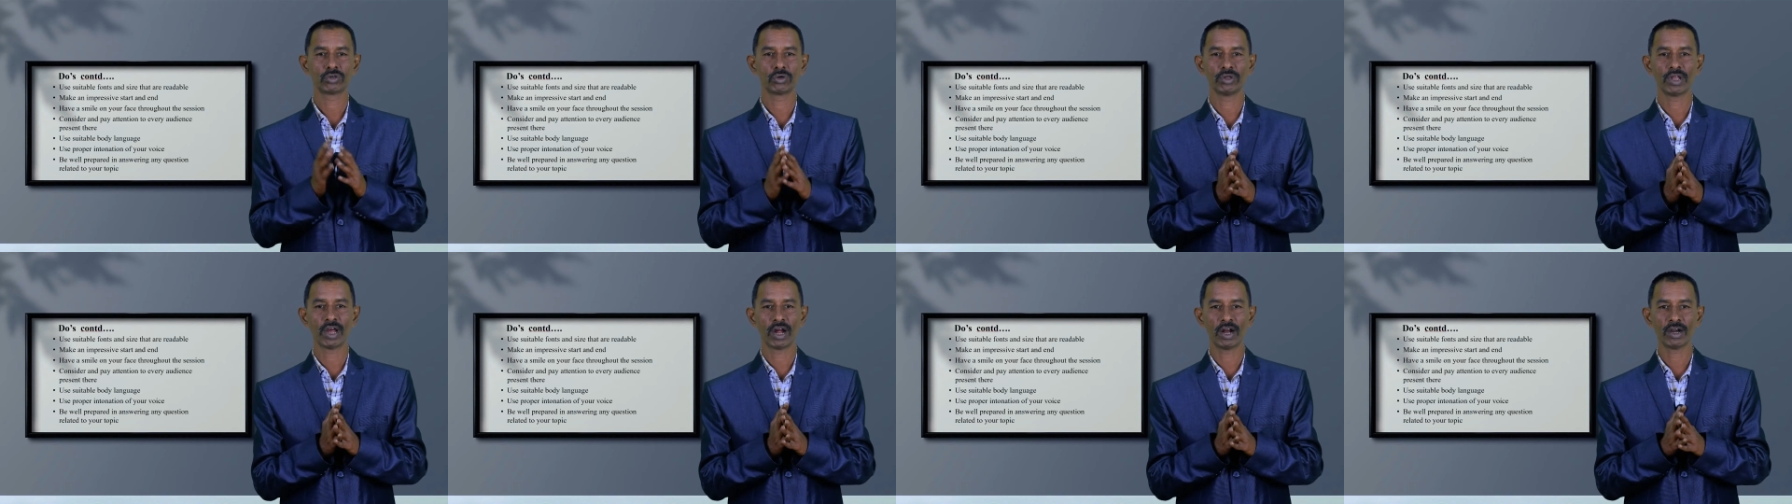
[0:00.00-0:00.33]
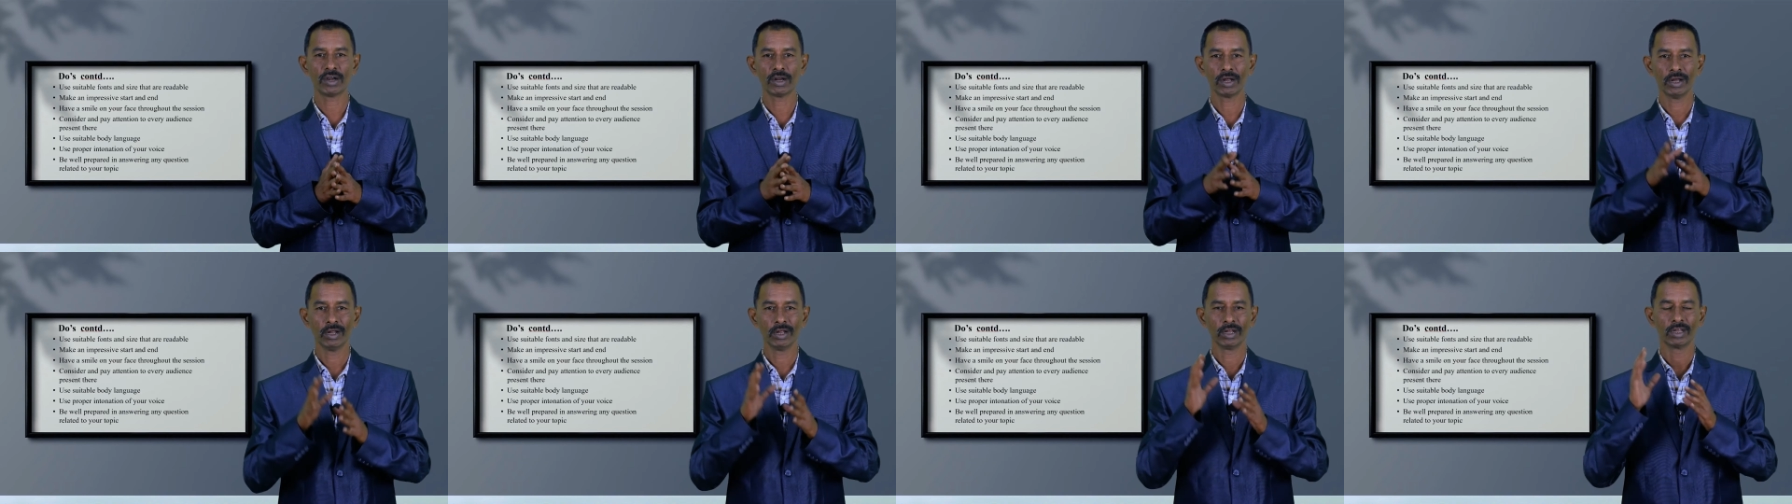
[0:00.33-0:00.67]

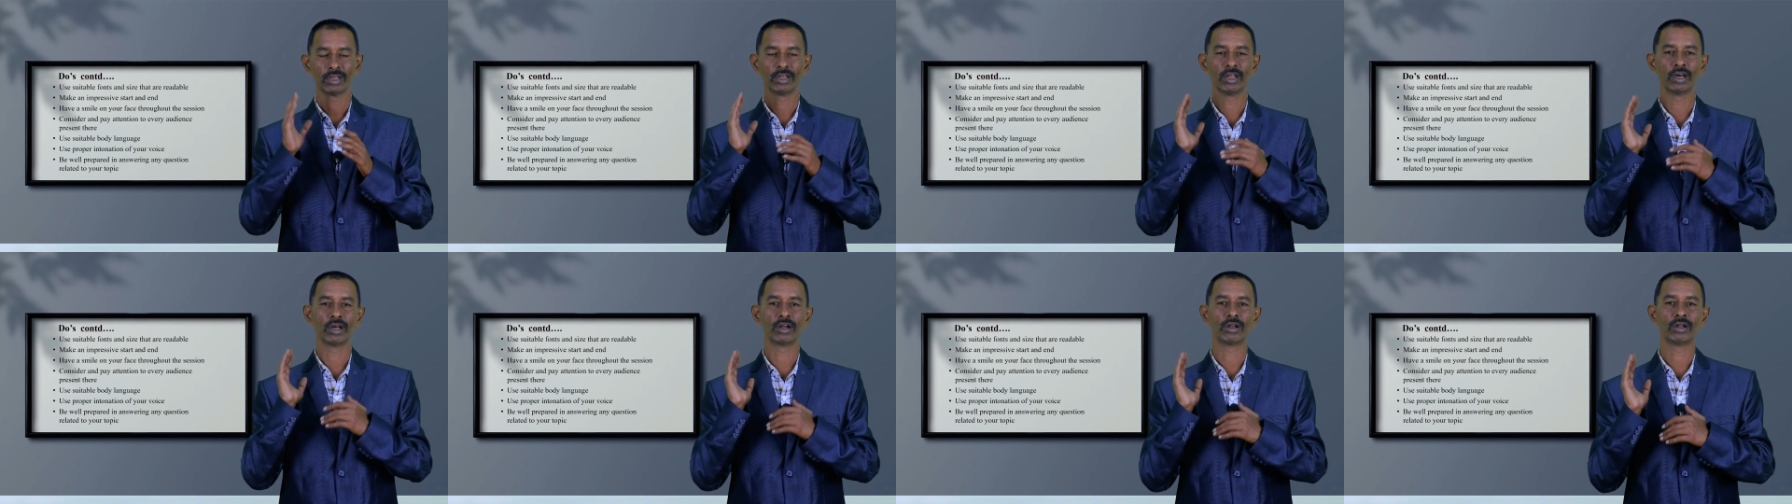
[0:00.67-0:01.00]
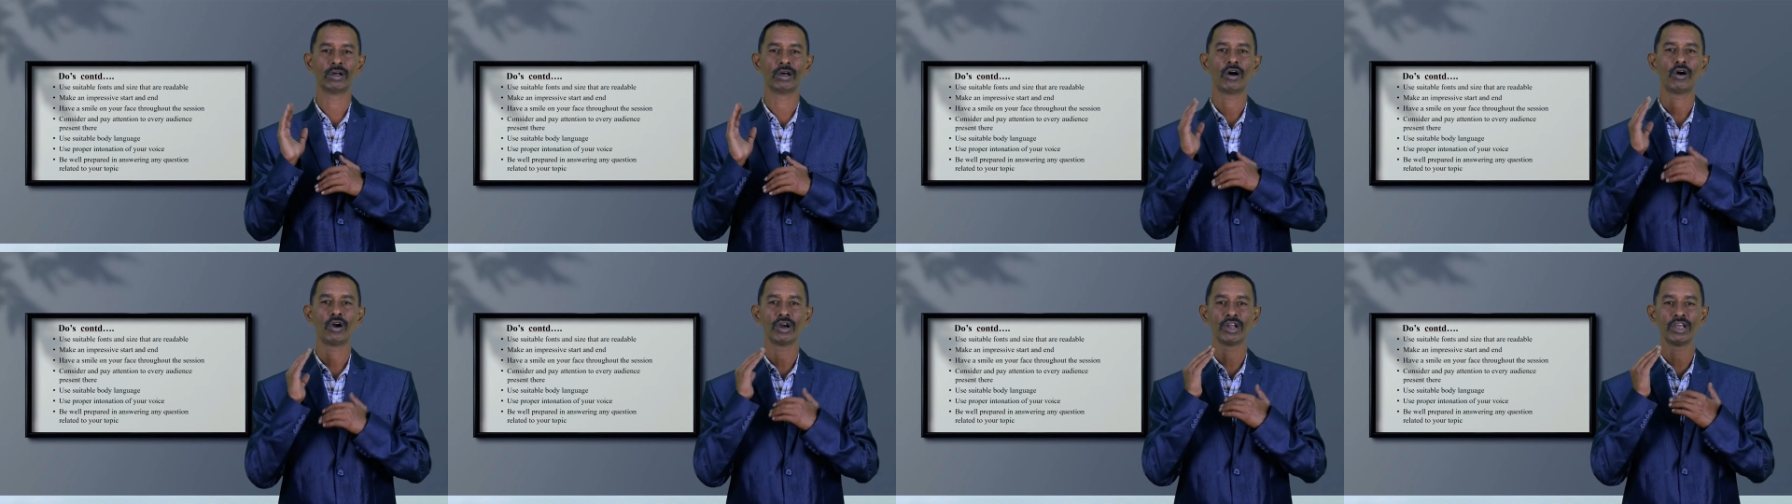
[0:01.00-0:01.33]
that
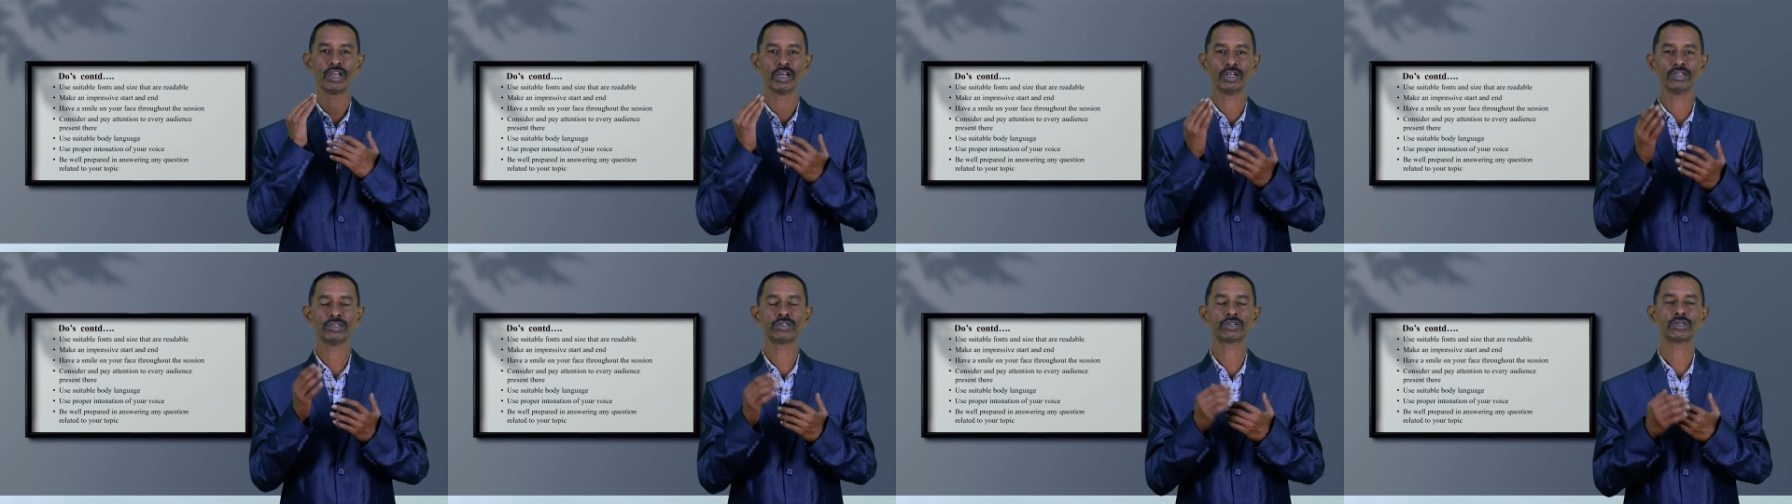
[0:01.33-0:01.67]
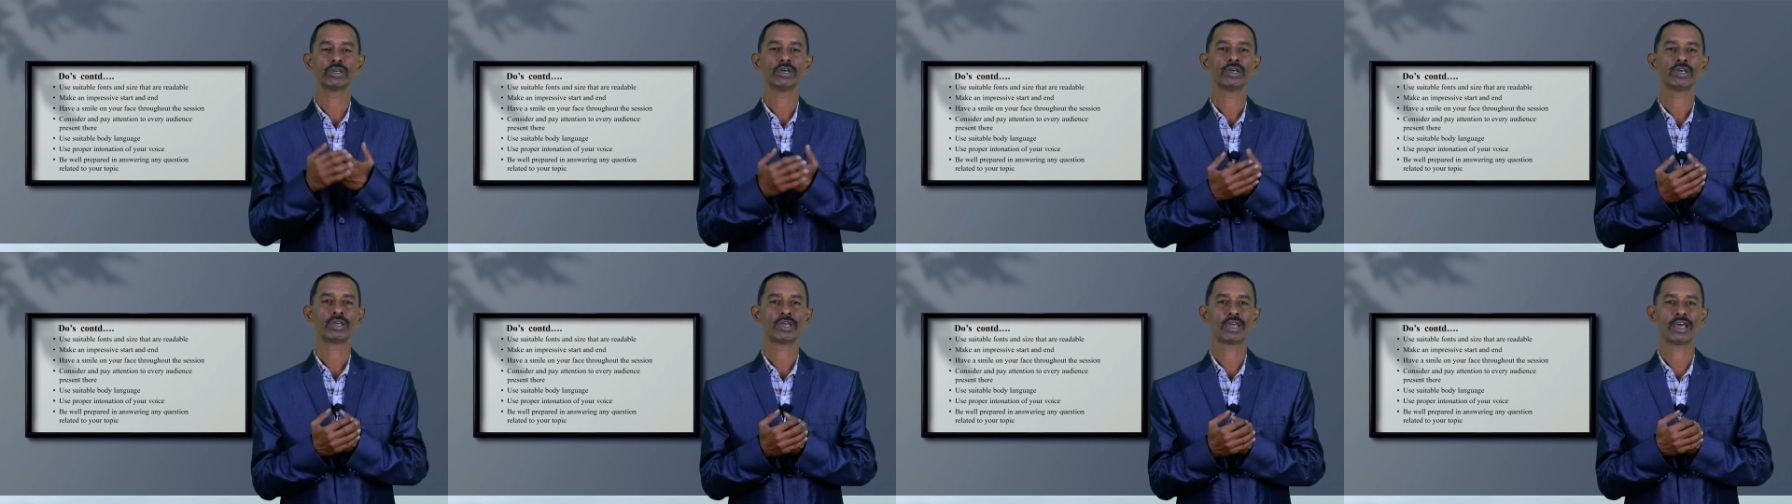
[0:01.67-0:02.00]
the audience
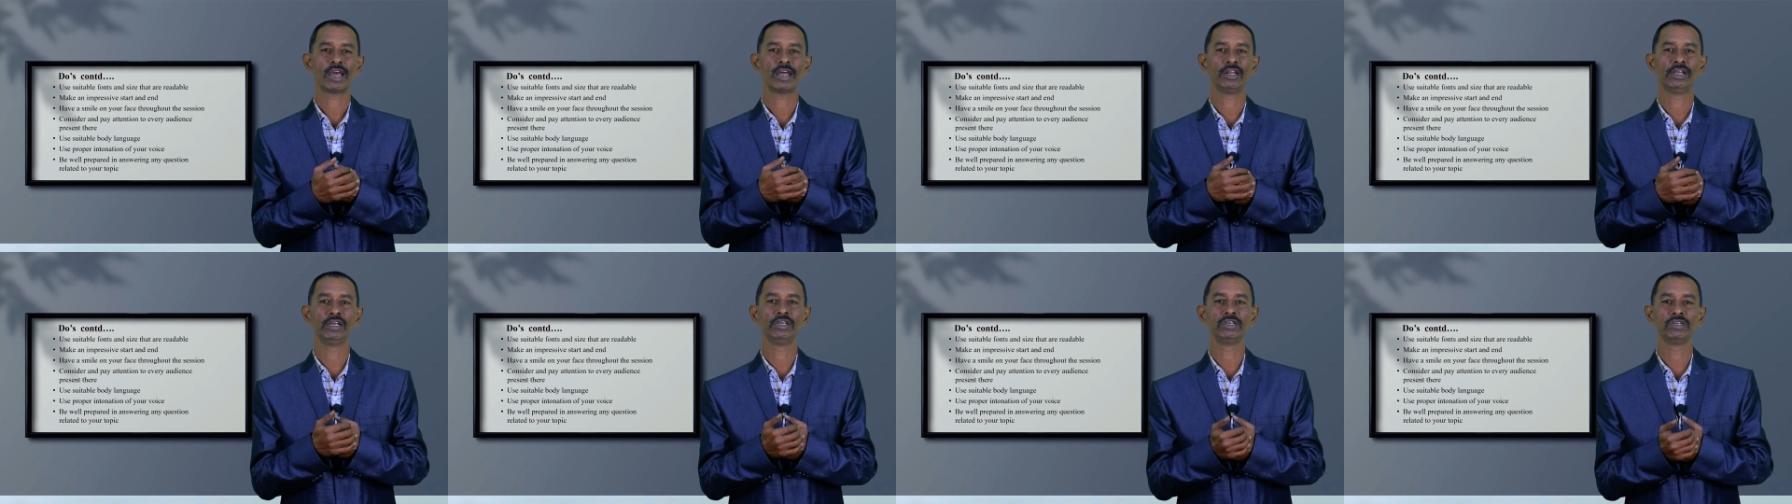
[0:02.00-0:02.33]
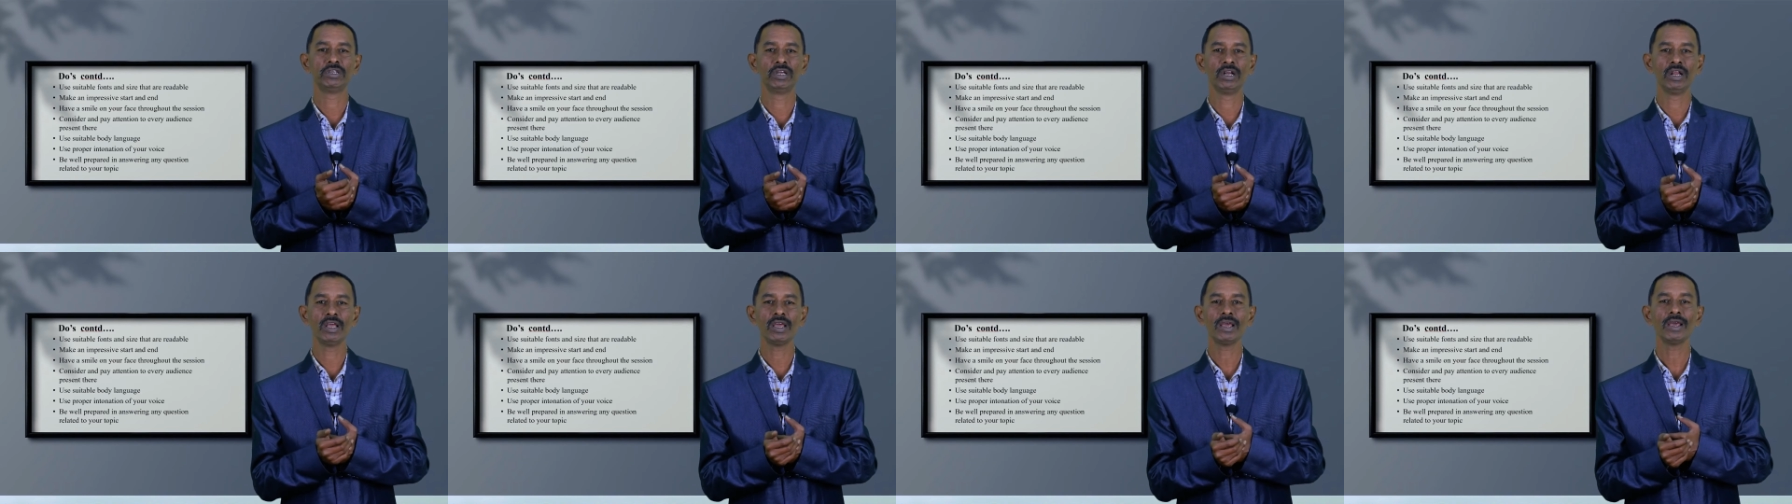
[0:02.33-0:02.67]
can
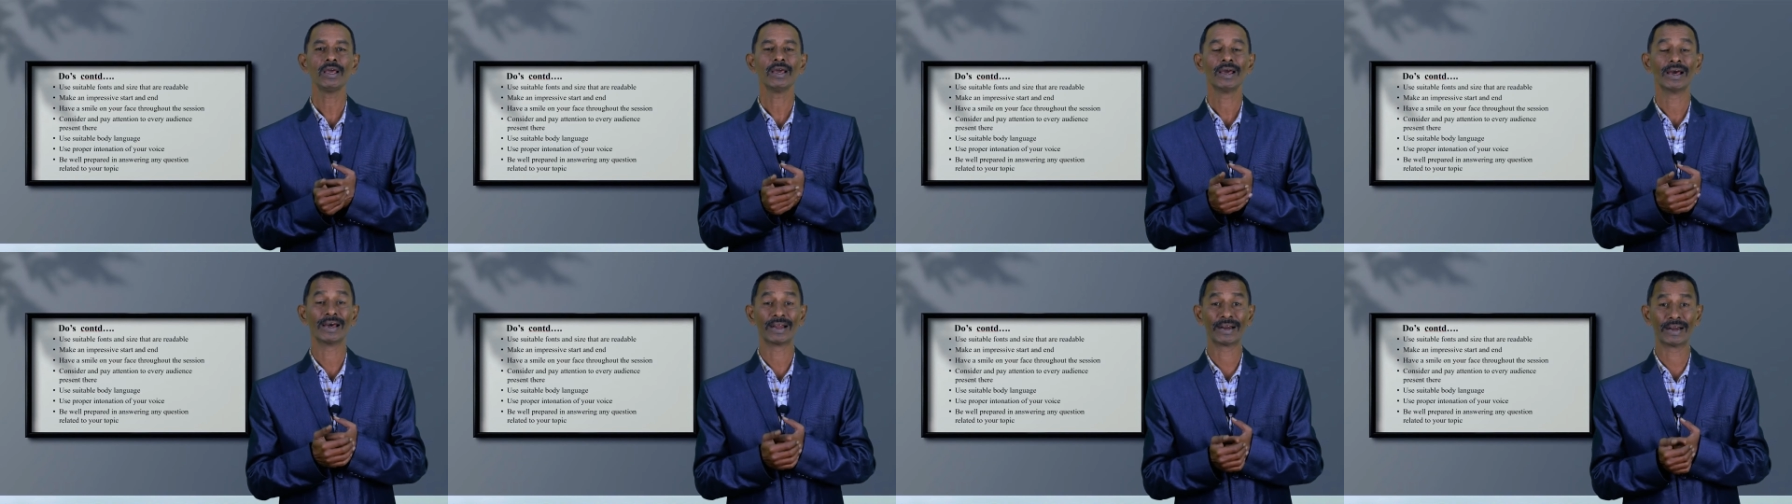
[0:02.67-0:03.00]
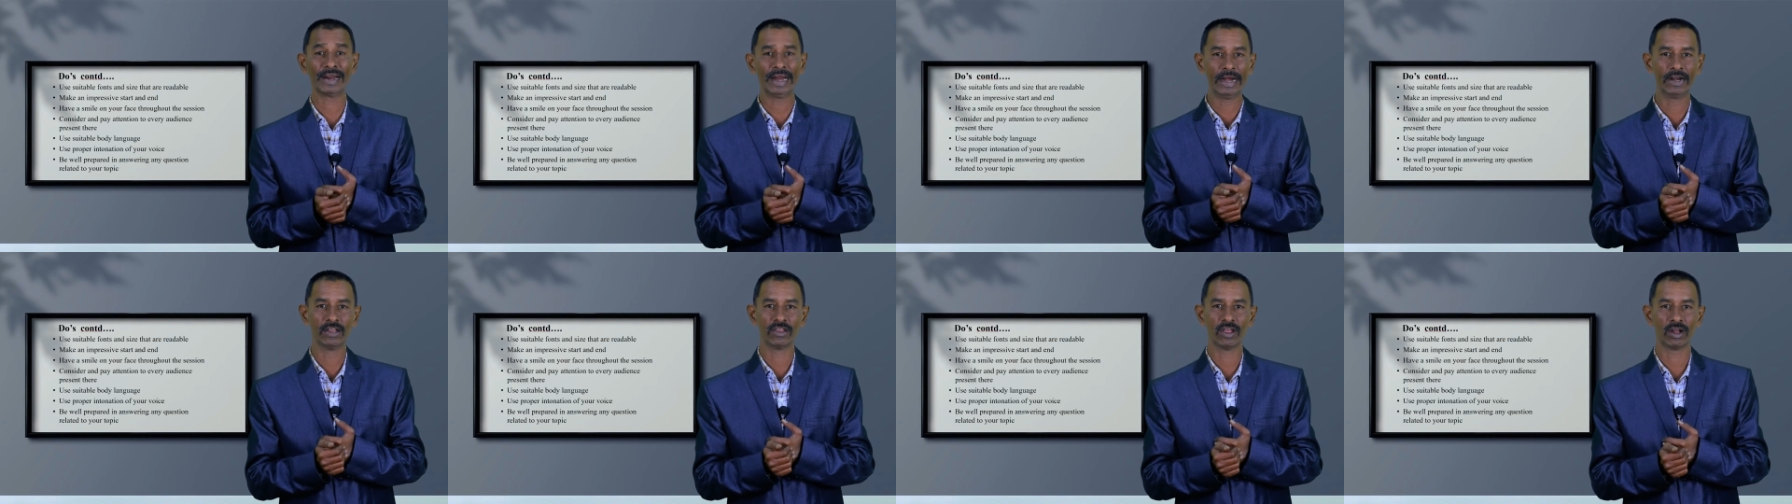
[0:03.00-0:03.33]
easily
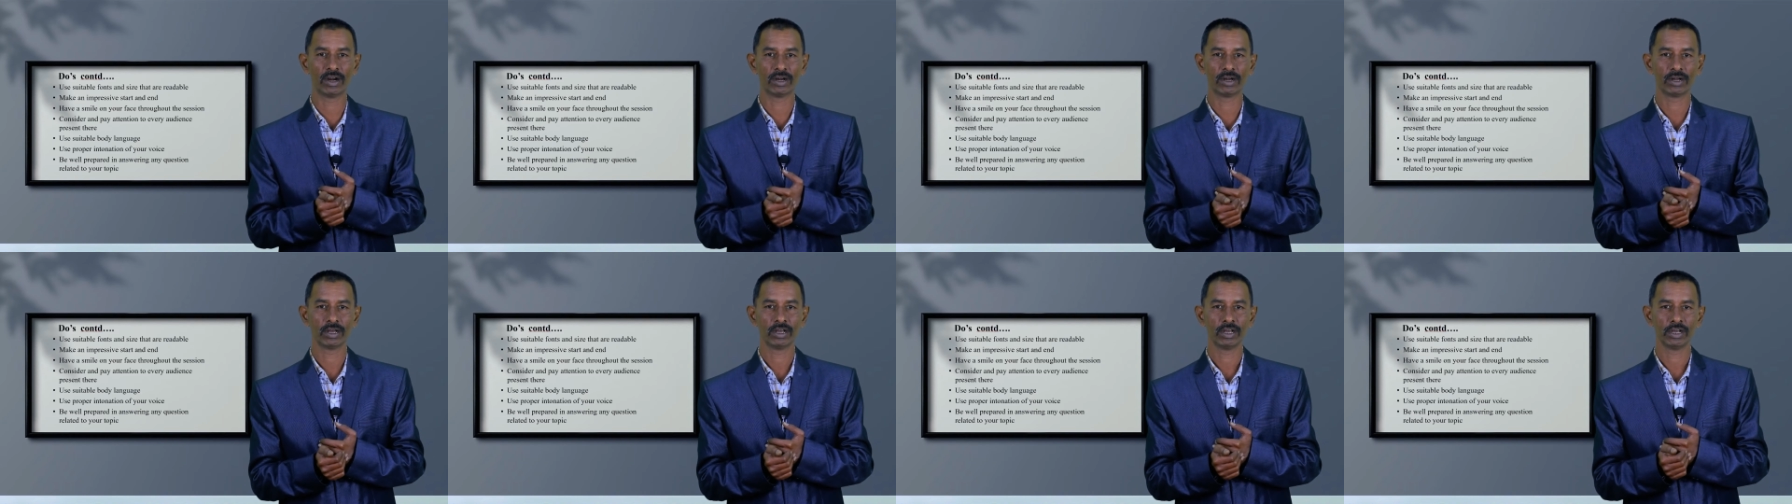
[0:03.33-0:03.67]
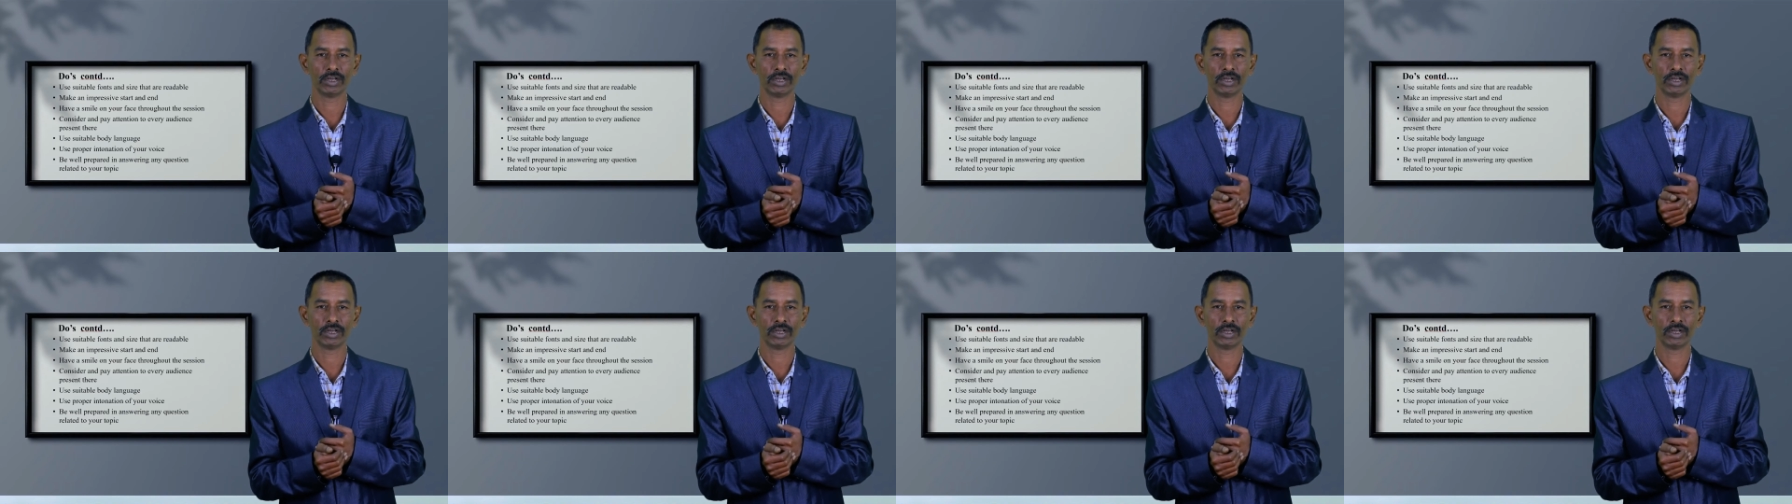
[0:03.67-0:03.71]
read that.